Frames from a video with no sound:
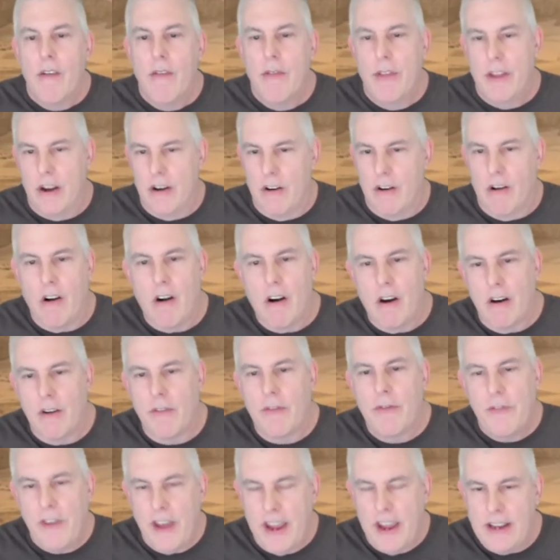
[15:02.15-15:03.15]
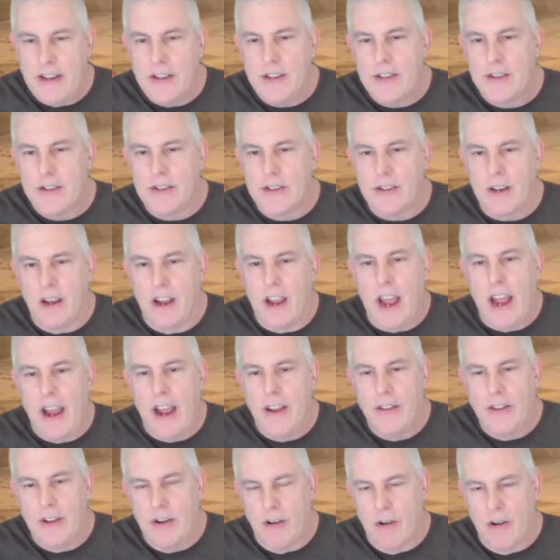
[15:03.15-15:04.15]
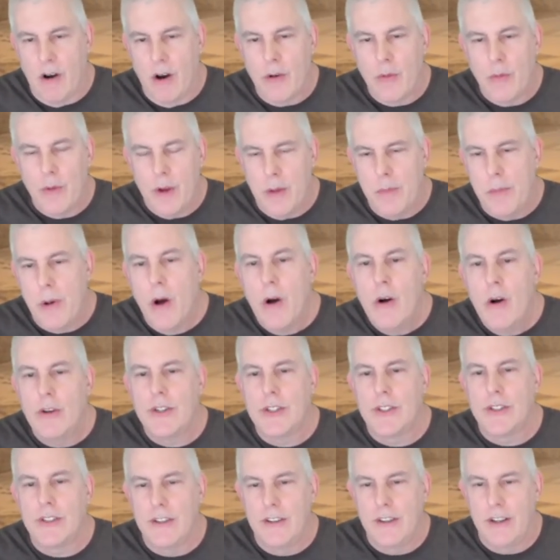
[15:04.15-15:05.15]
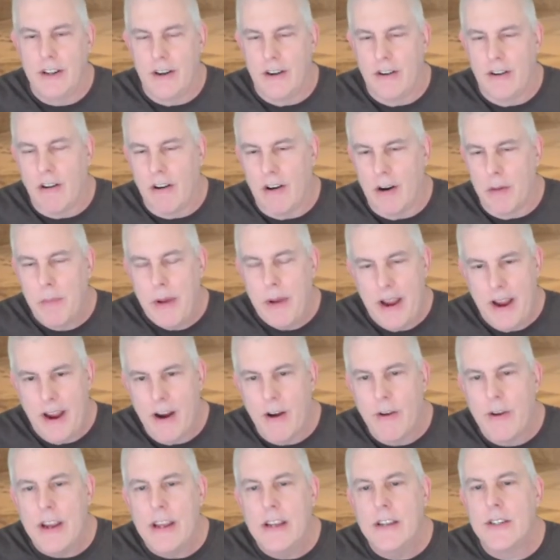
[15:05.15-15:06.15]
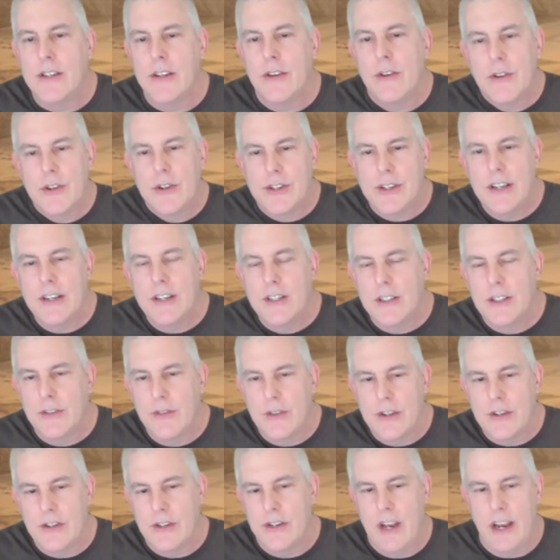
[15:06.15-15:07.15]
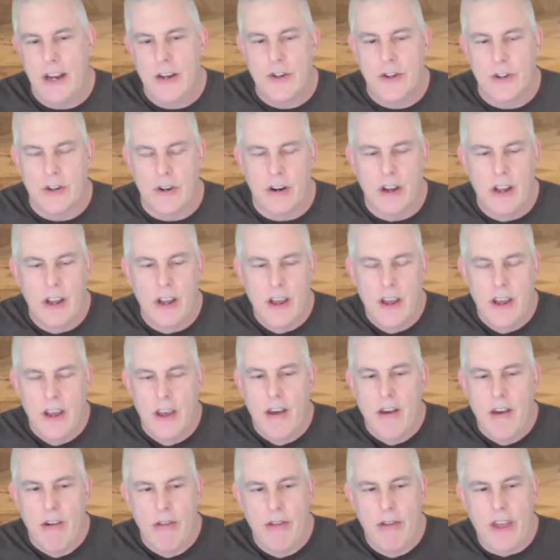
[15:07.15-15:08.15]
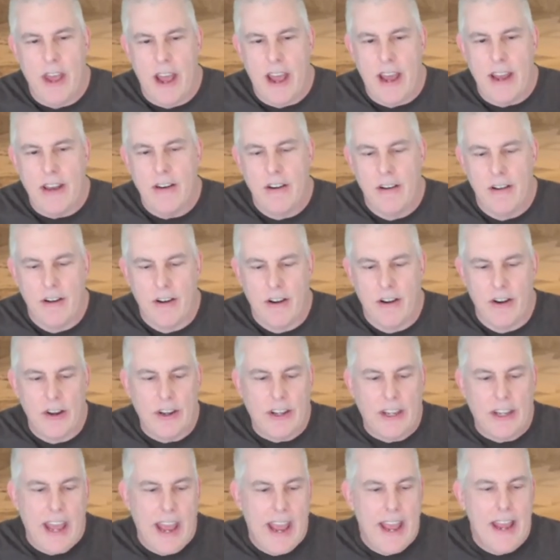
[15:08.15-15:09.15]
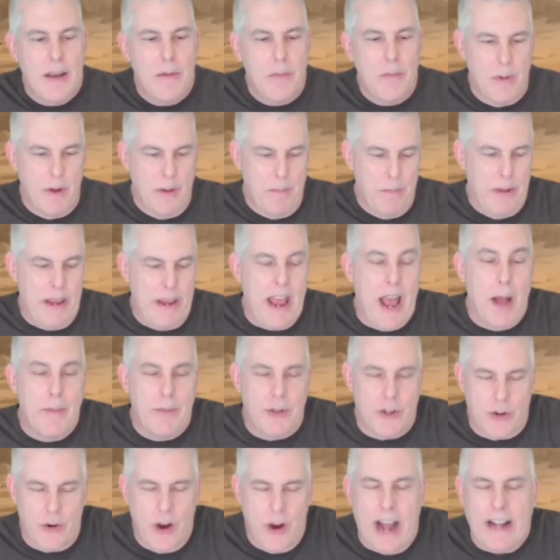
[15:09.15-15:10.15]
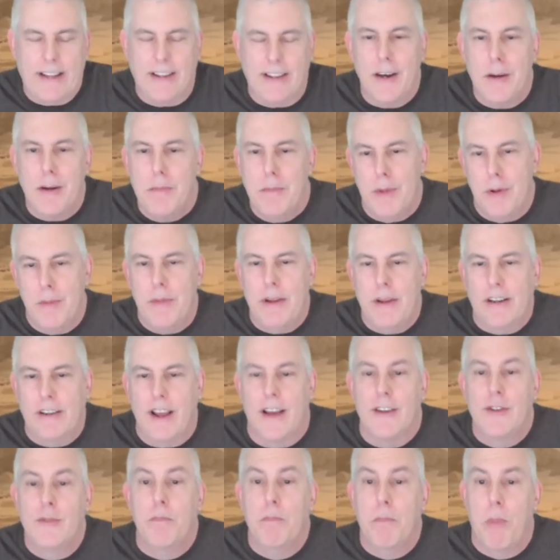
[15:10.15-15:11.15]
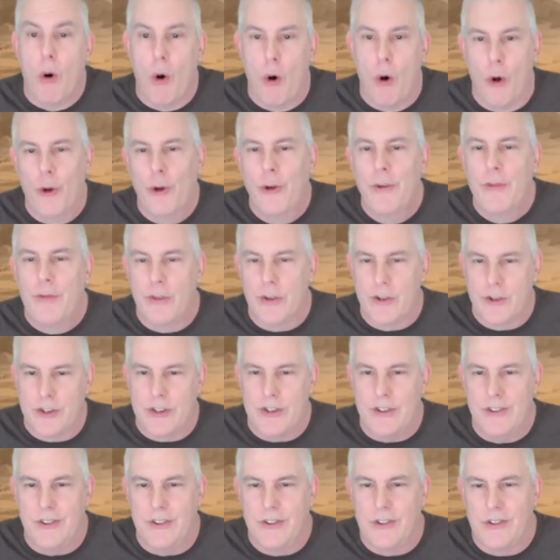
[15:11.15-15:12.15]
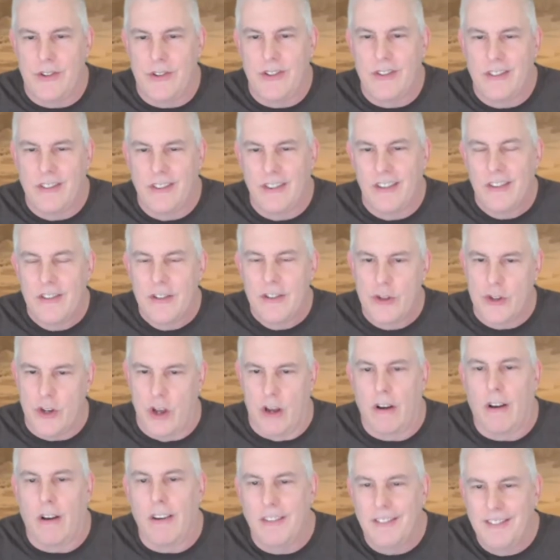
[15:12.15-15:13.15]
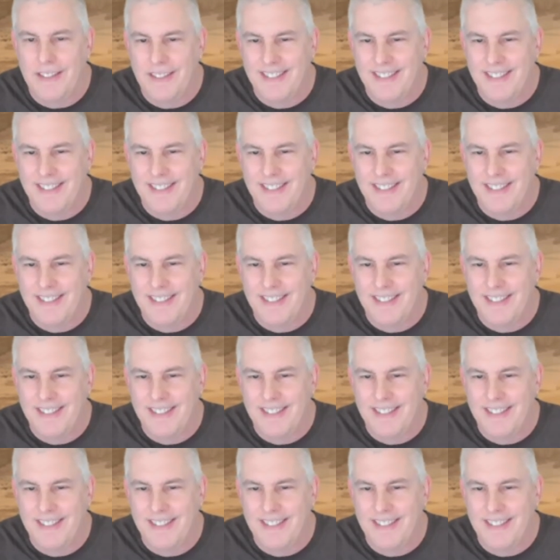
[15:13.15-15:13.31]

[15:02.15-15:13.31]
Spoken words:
There are feints and there are reposts and there are parries and there's things of this nature that can be abstracted and mimicked as bold versus subtle.